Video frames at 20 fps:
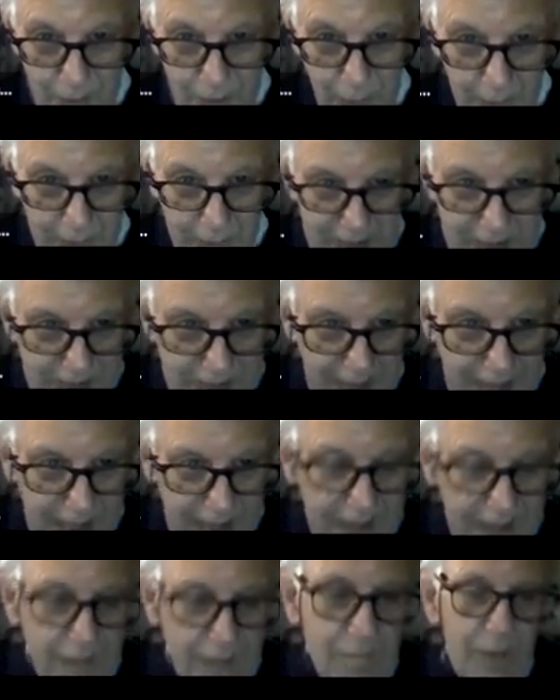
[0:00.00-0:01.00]
did we
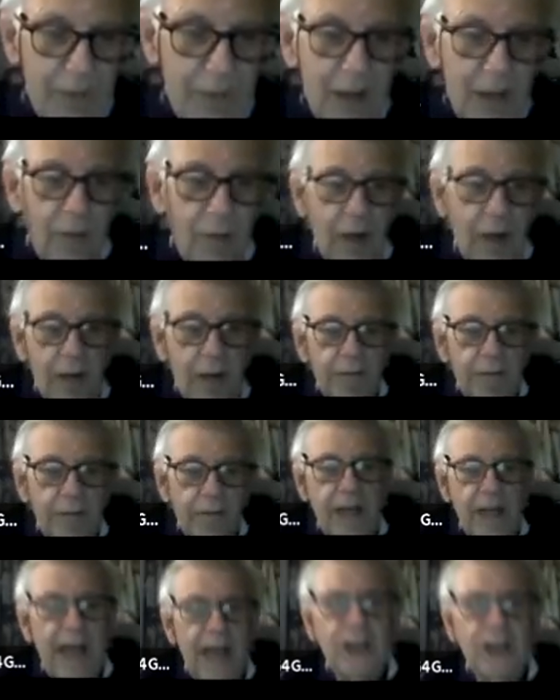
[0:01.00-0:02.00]
take? Well, for the
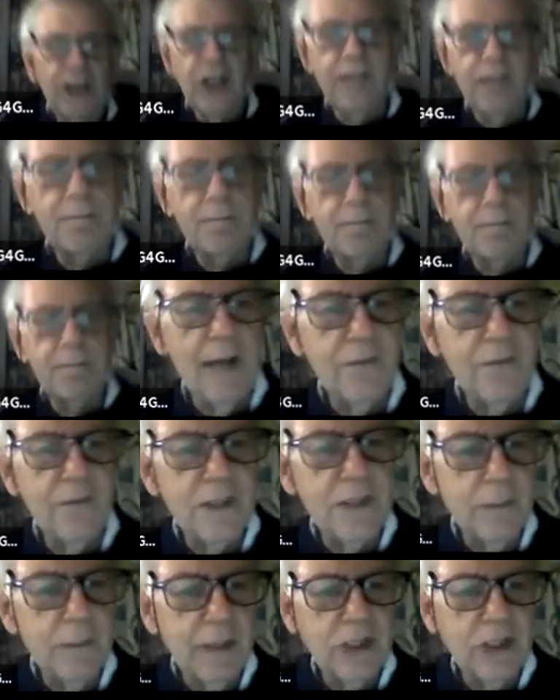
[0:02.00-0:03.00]
HF bands,
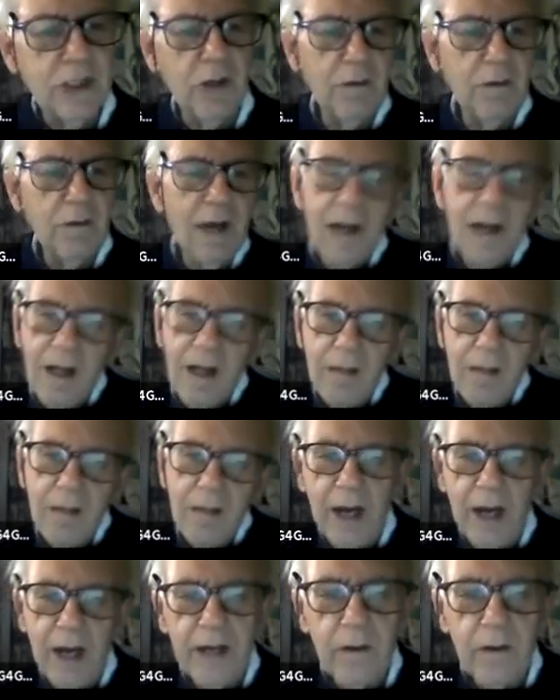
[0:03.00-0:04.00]
we took
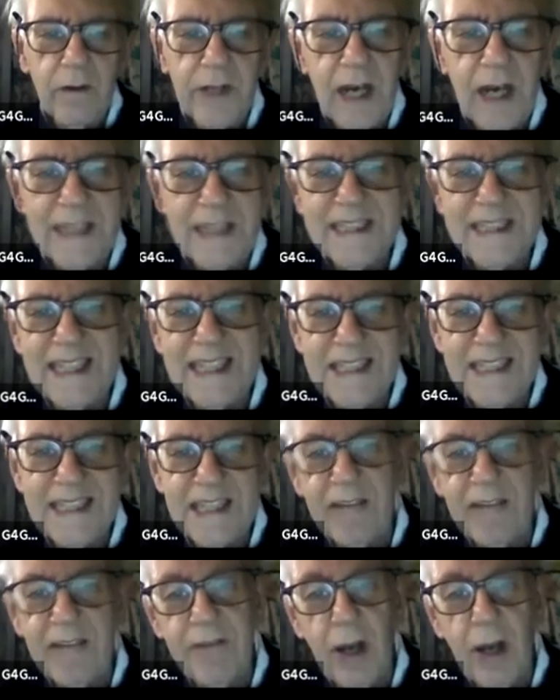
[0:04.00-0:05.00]
my old IC
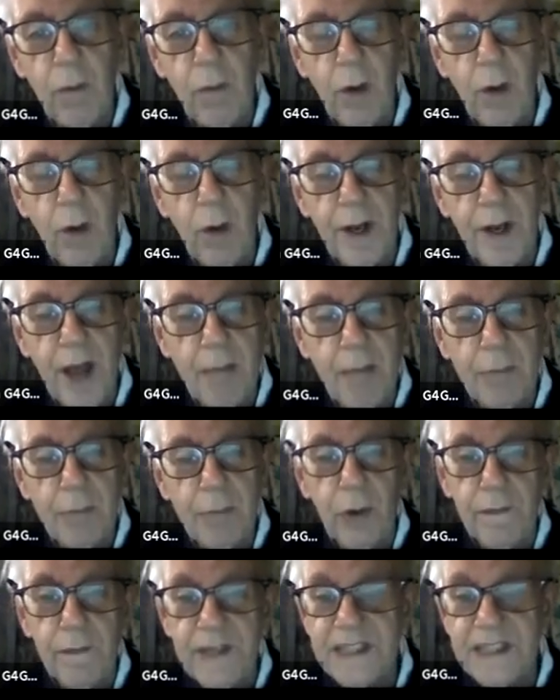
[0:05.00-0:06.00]
701. I
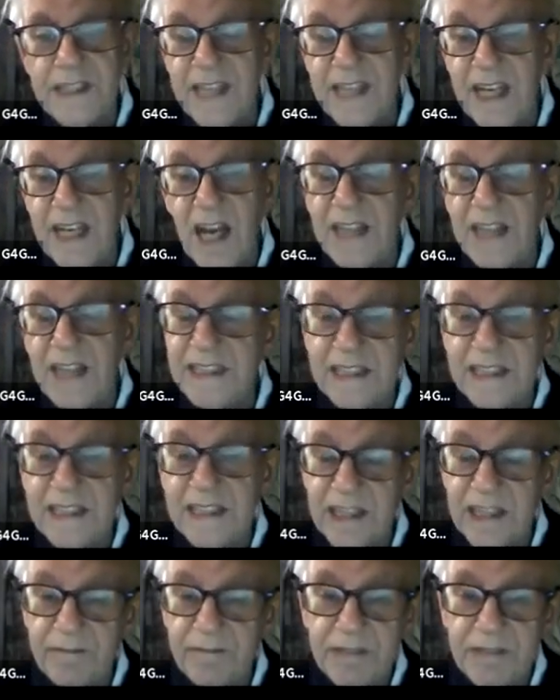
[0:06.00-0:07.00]
bought this in
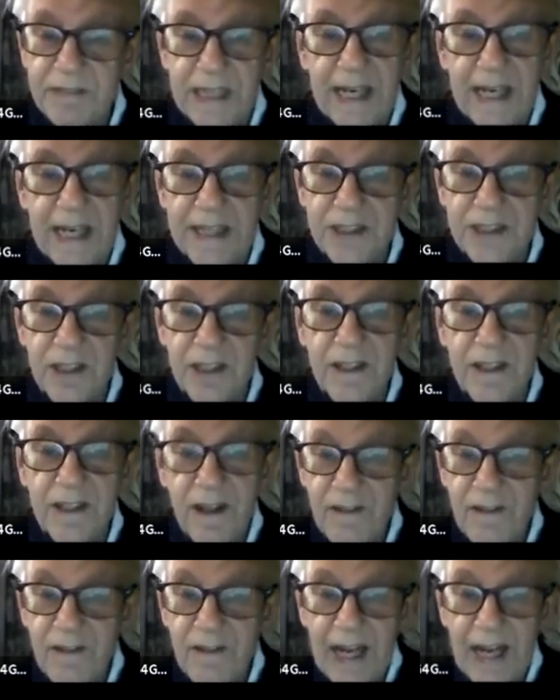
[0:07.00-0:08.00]
1978 at
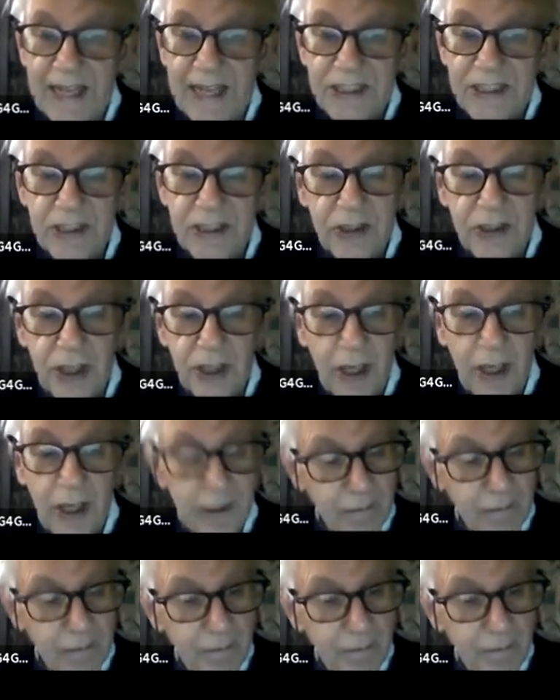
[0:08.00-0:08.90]
the Leicester show,